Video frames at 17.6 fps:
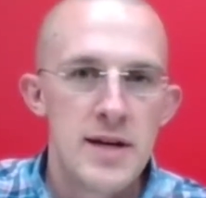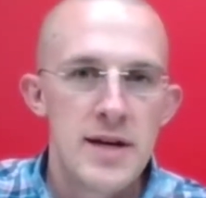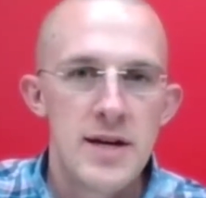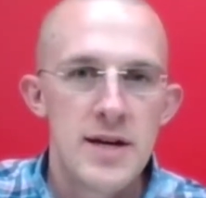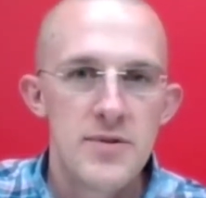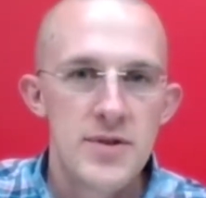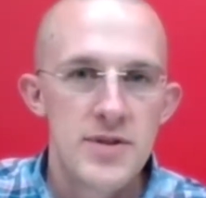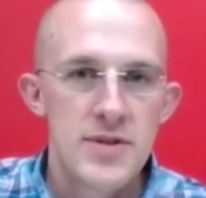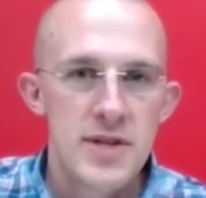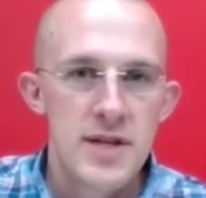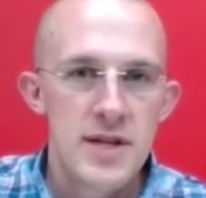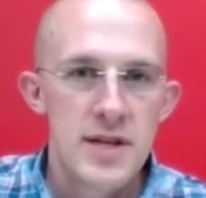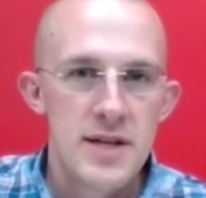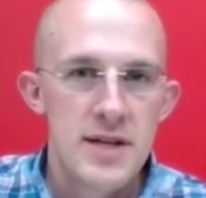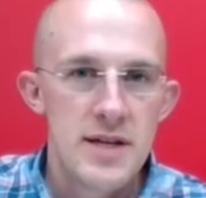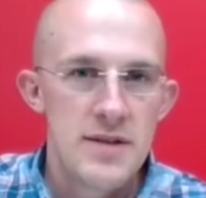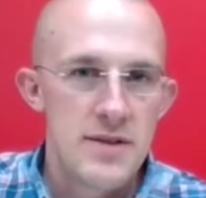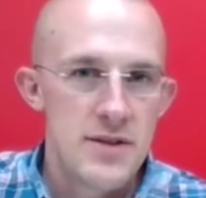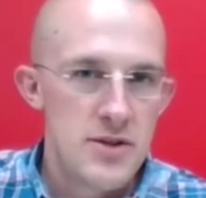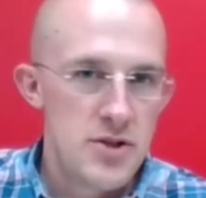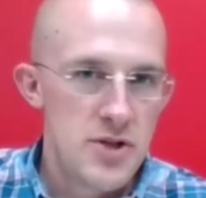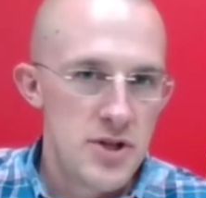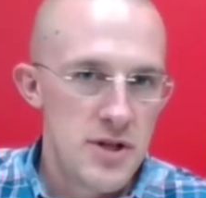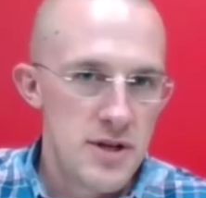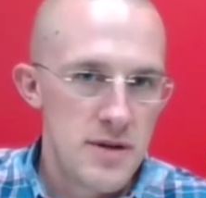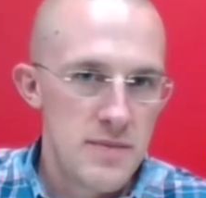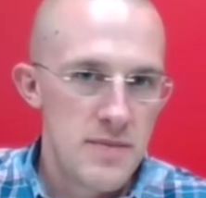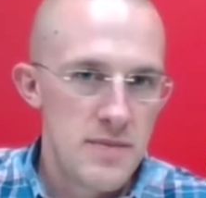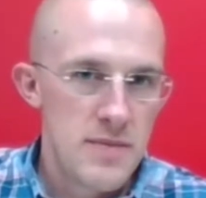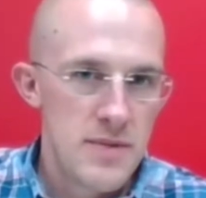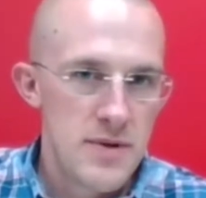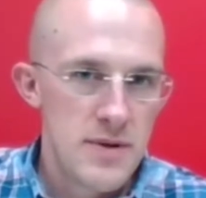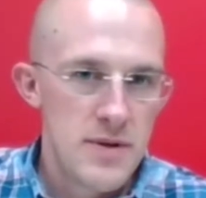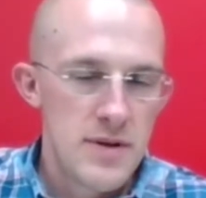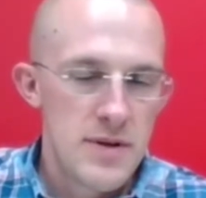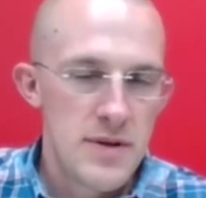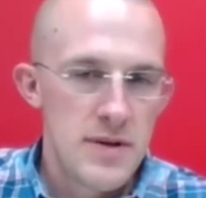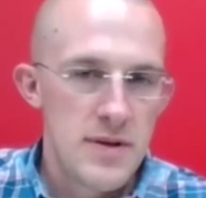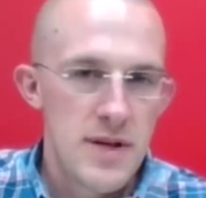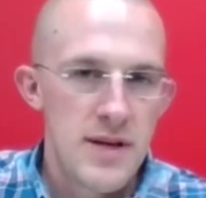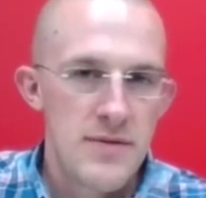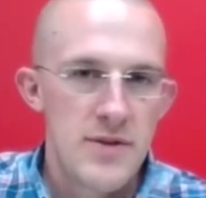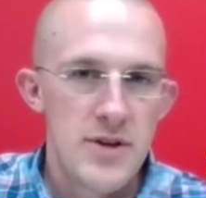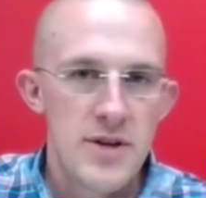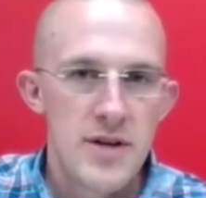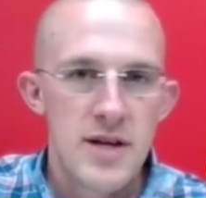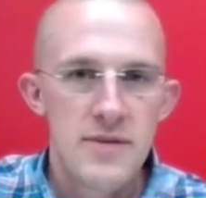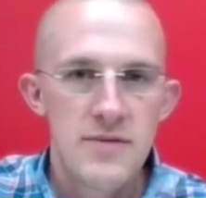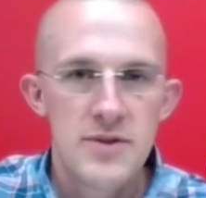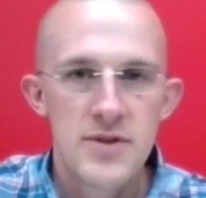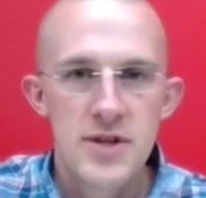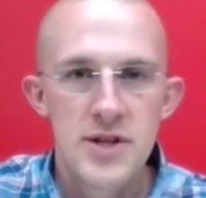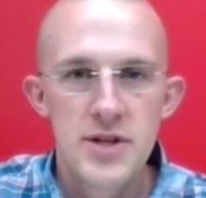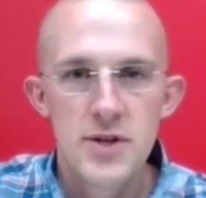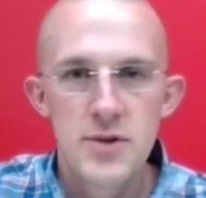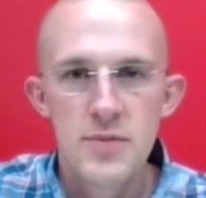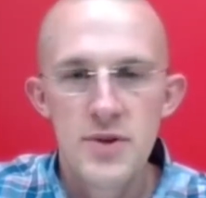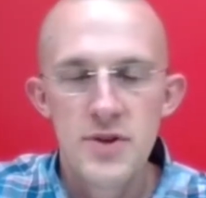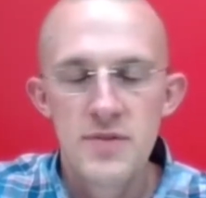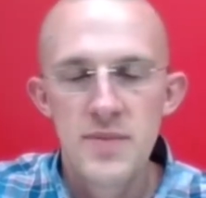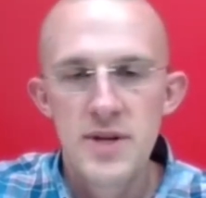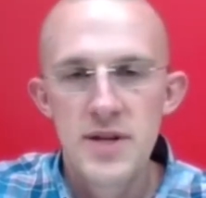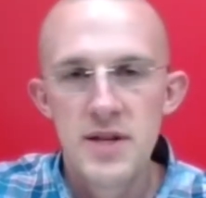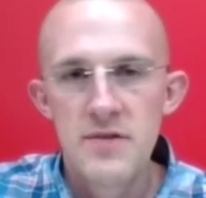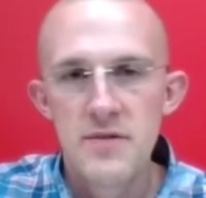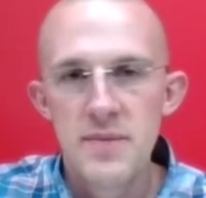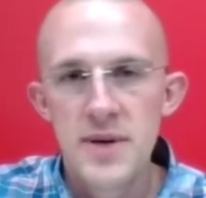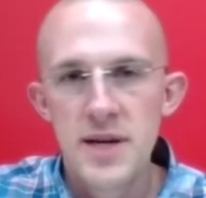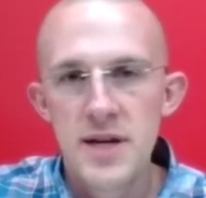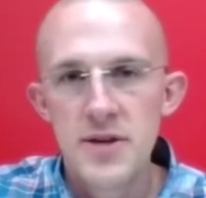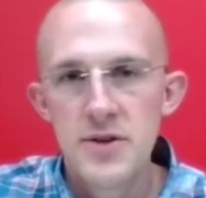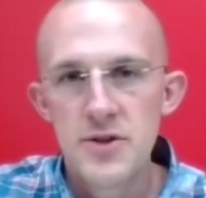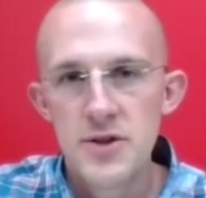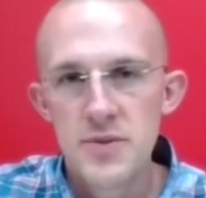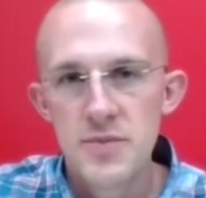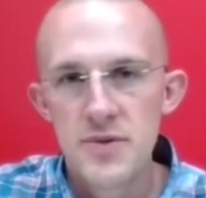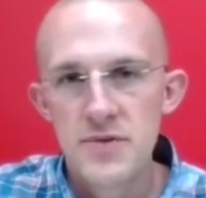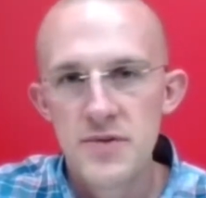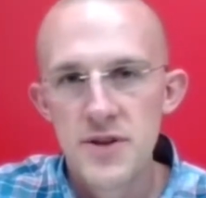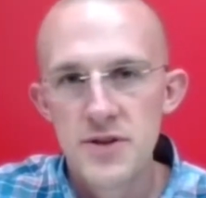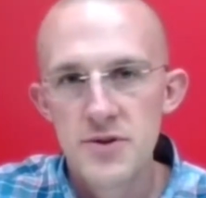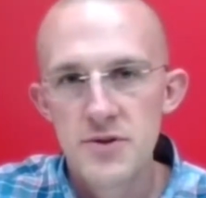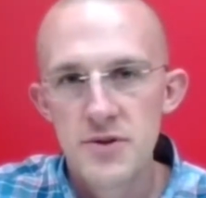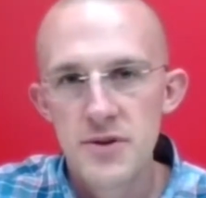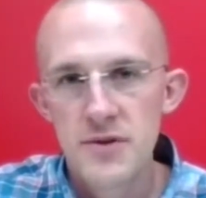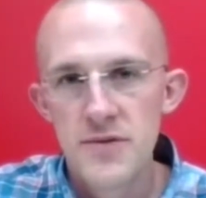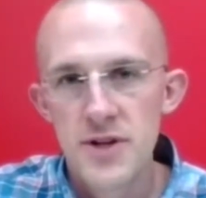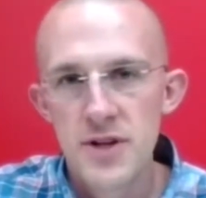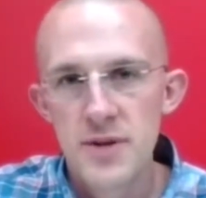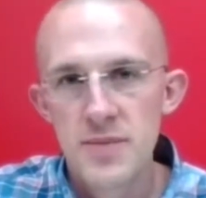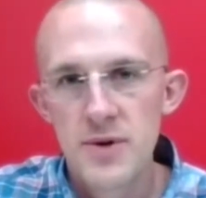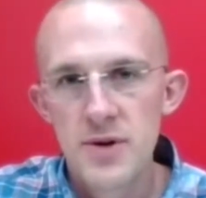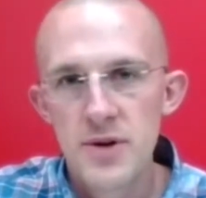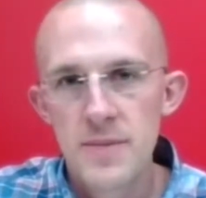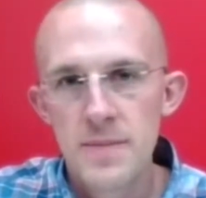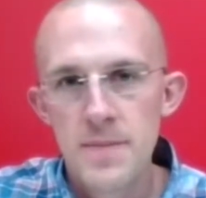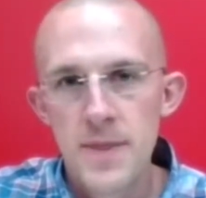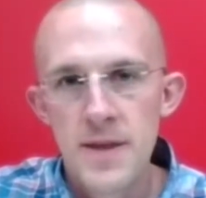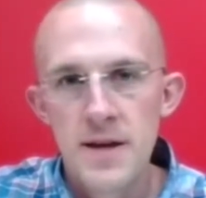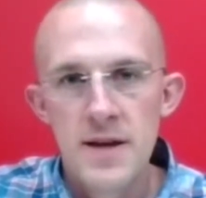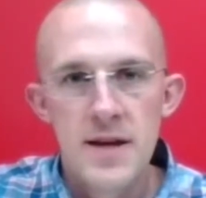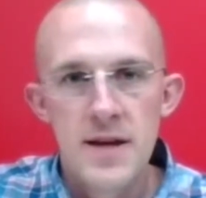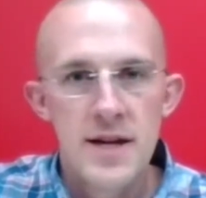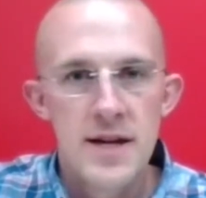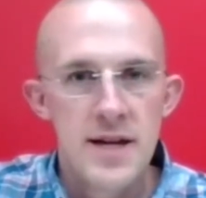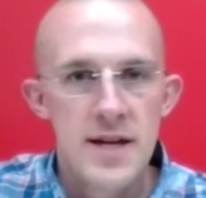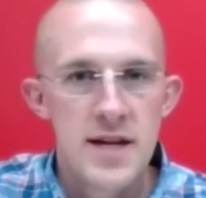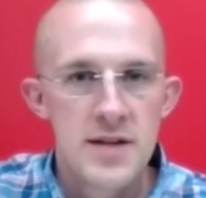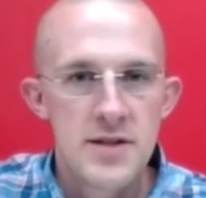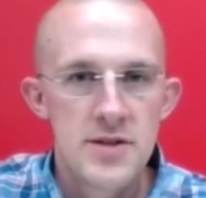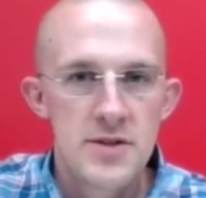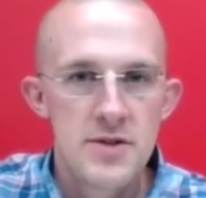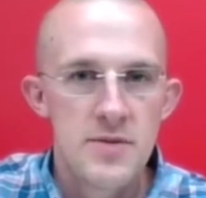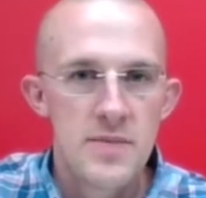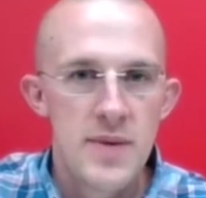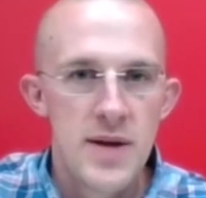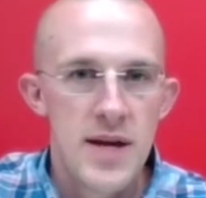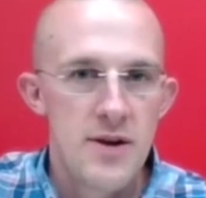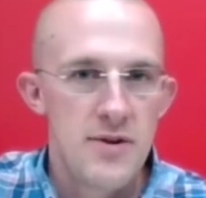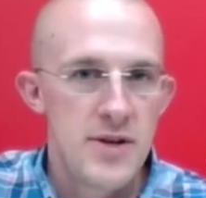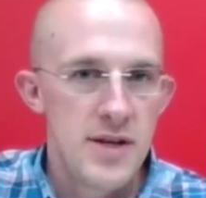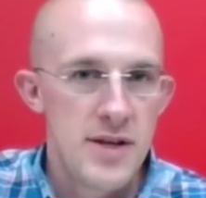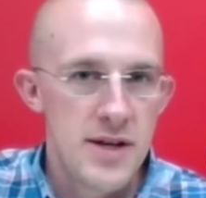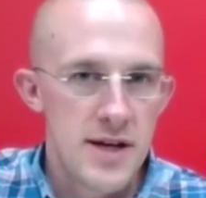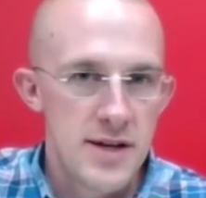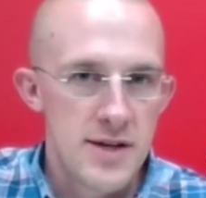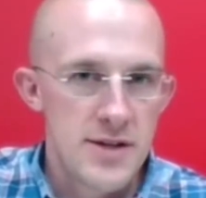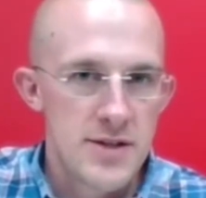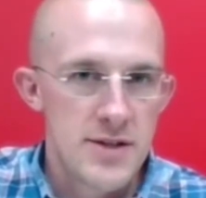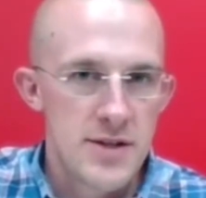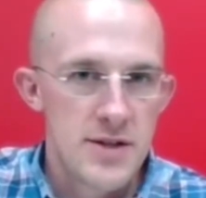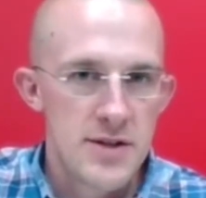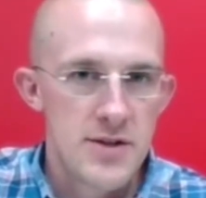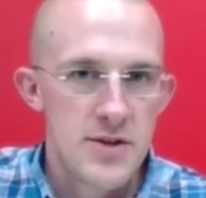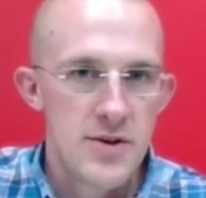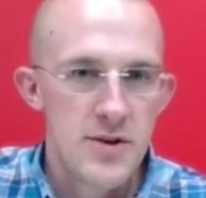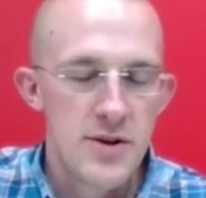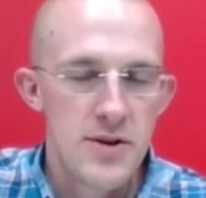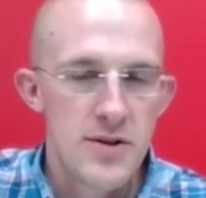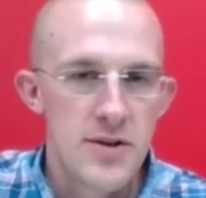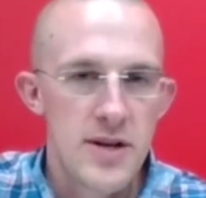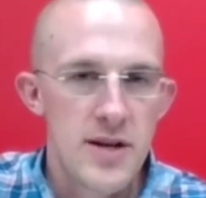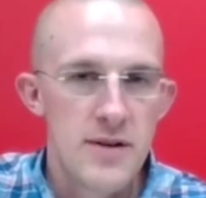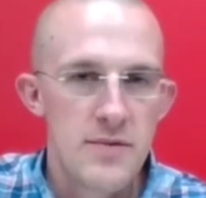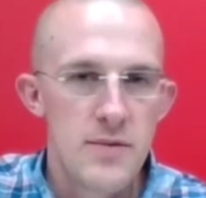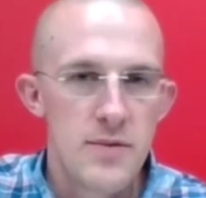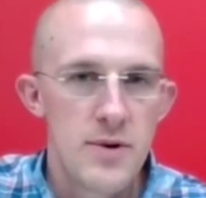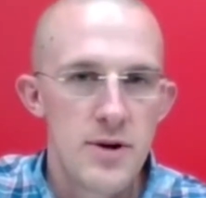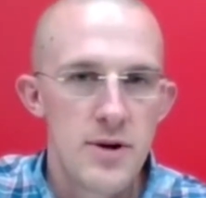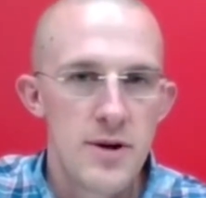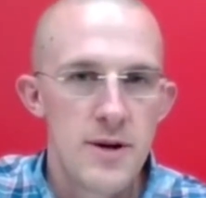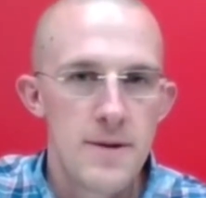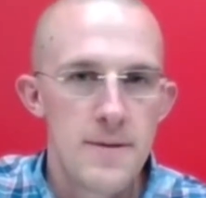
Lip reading: I was in the gym having a conversation with a buddy of mine who's a professional developer, and I asked him how he got into his current line of work.